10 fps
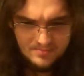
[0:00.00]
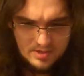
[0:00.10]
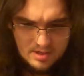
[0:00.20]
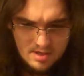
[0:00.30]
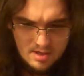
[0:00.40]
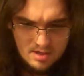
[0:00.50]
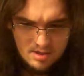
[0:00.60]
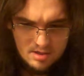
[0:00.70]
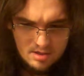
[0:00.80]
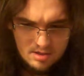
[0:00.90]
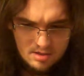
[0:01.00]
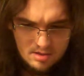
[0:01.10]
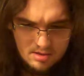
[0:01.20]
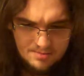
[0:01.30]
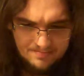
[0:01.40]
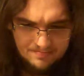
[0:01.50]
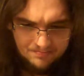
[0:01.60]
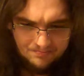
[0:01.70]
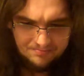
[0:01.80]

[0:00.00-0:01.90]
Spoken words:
(silence)